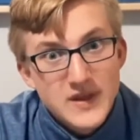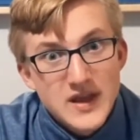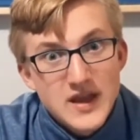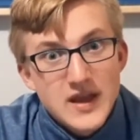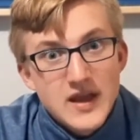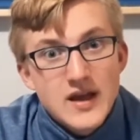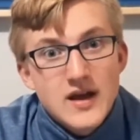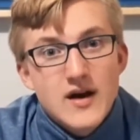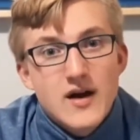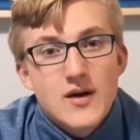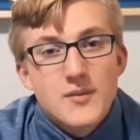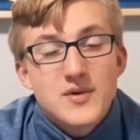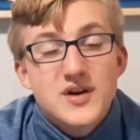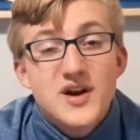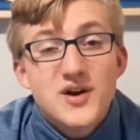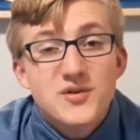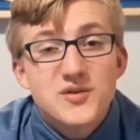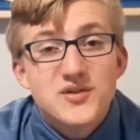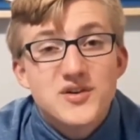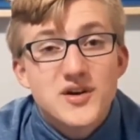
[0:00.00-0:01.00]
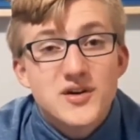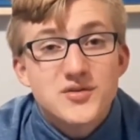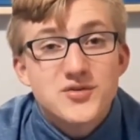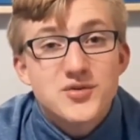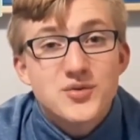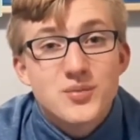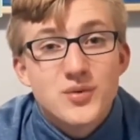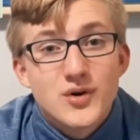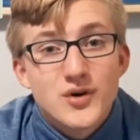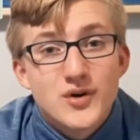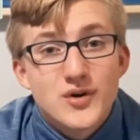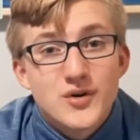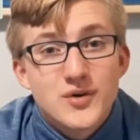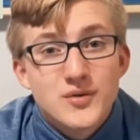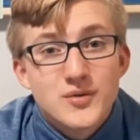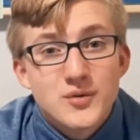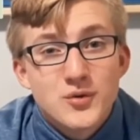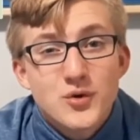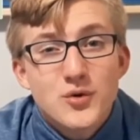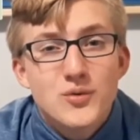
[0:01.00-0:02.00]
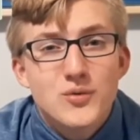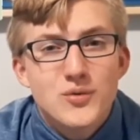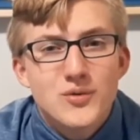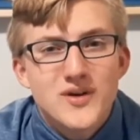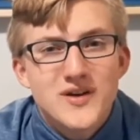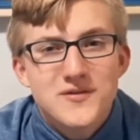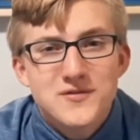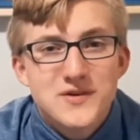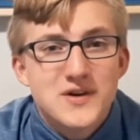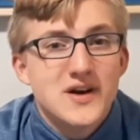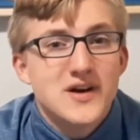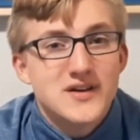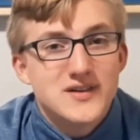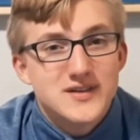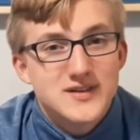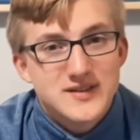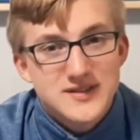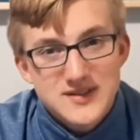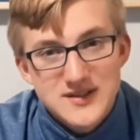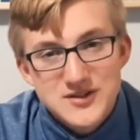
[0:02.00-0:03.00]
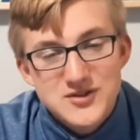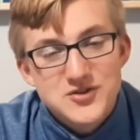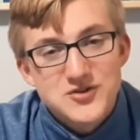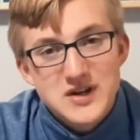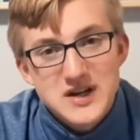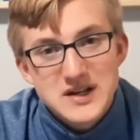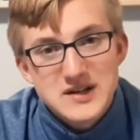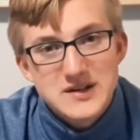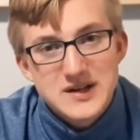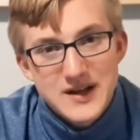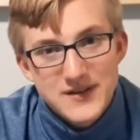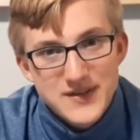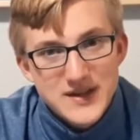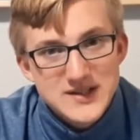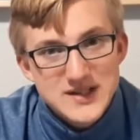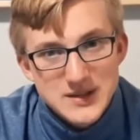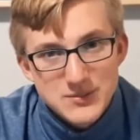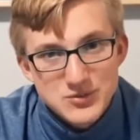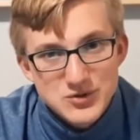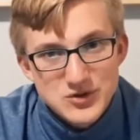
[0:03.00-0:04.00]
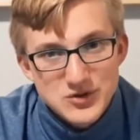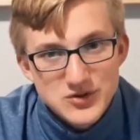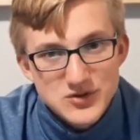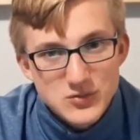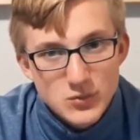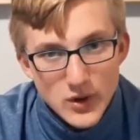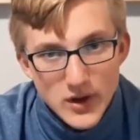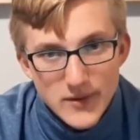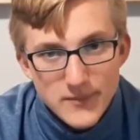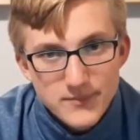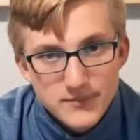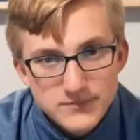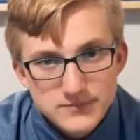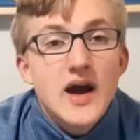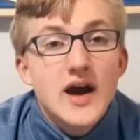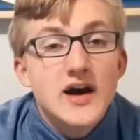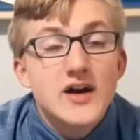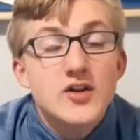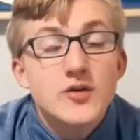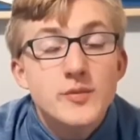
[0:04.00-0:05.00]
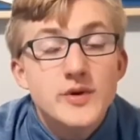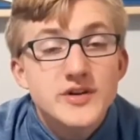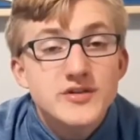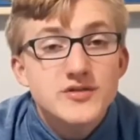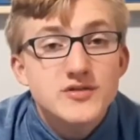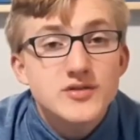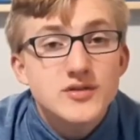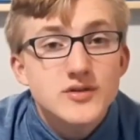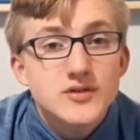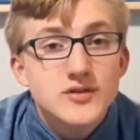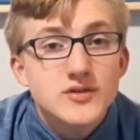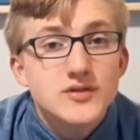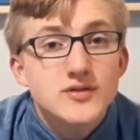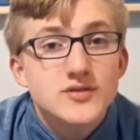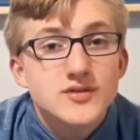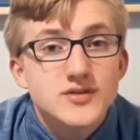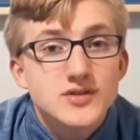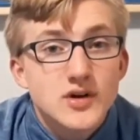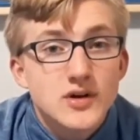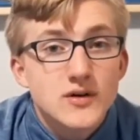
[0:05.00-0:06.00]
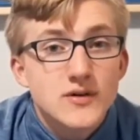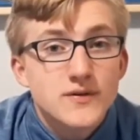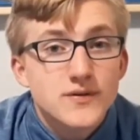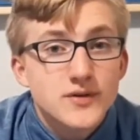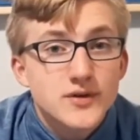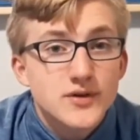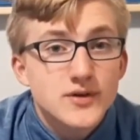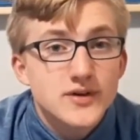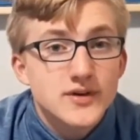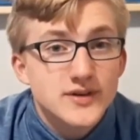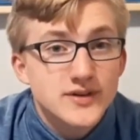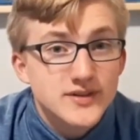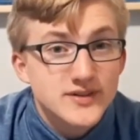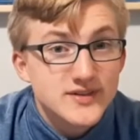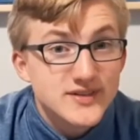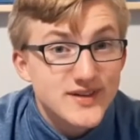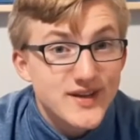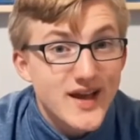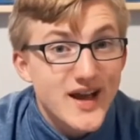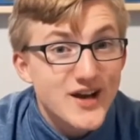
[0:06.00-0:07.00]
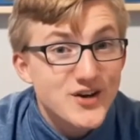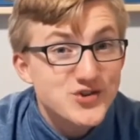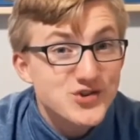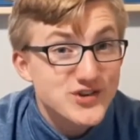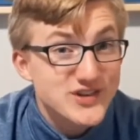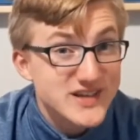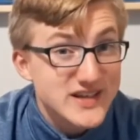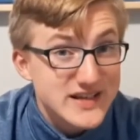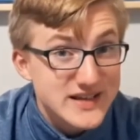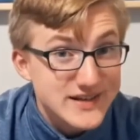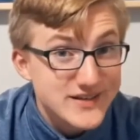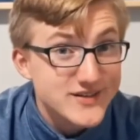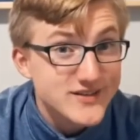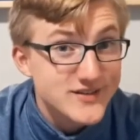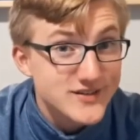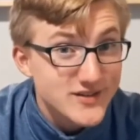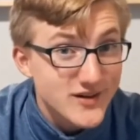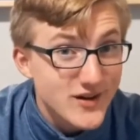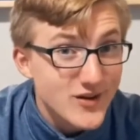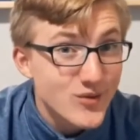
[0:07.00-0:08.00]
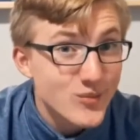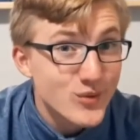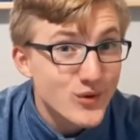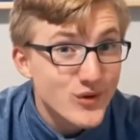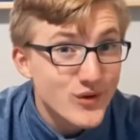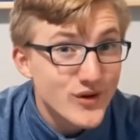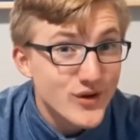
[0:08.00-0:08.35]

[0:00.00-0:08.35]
And it would also boil, if not disintegrate, at that temperature as well. Elemental sulfur is actually insoluble in